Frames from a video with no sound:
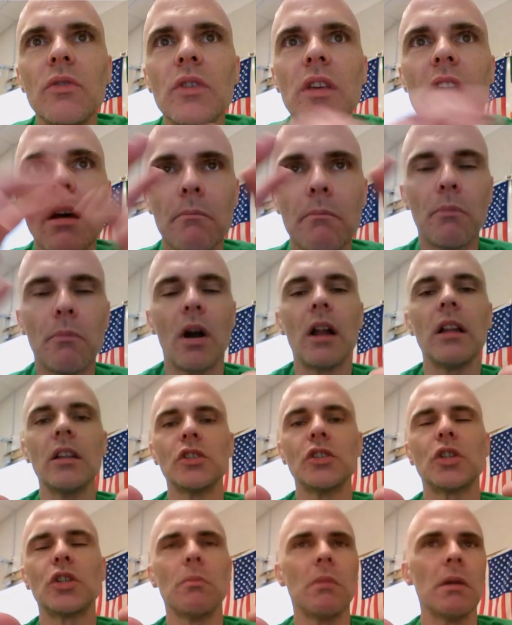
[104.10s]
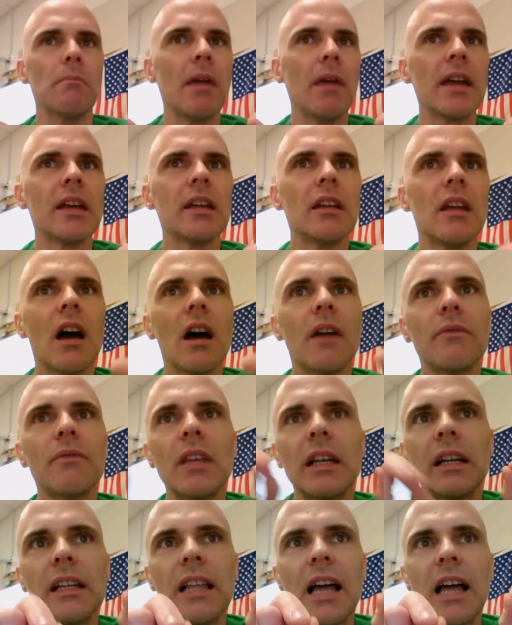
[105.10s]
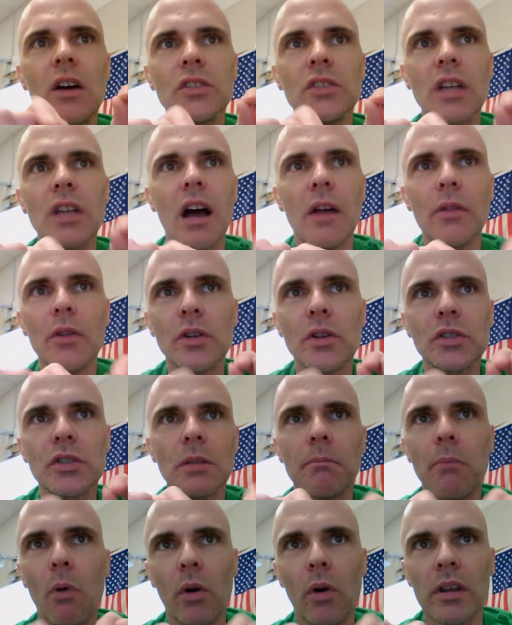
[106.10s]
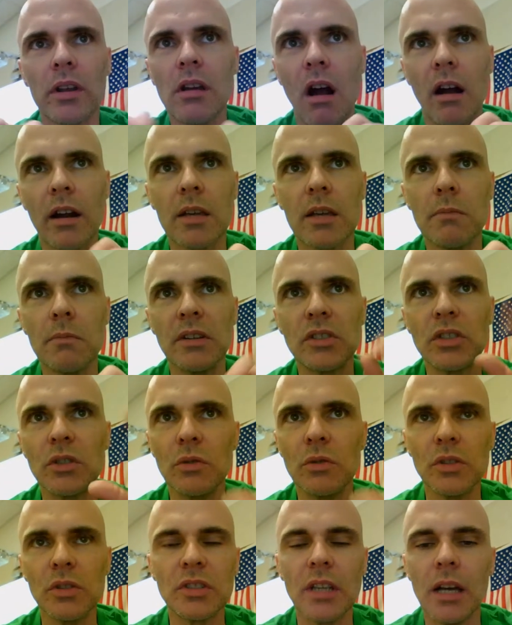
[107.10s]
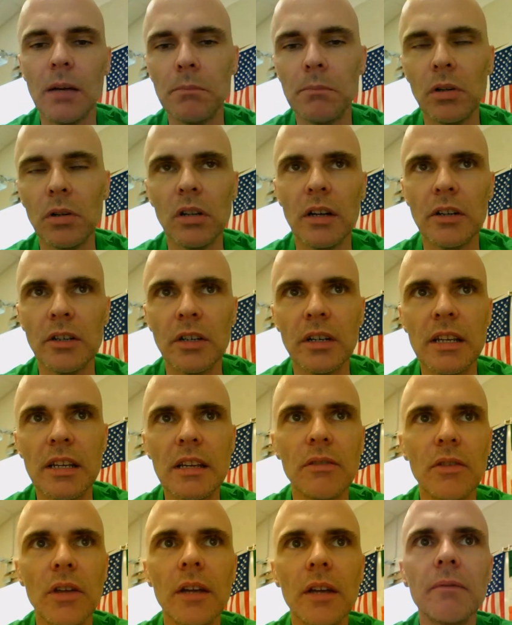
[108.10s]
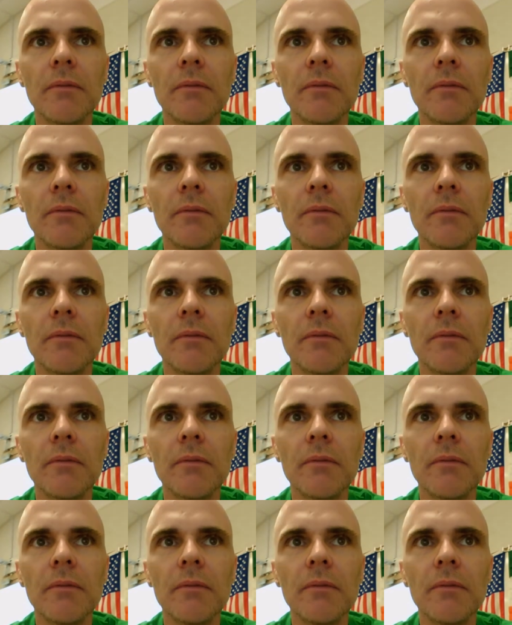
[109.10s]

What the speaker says: the umbrella should be big enough that allows other supporting arguments to assemble underneath it.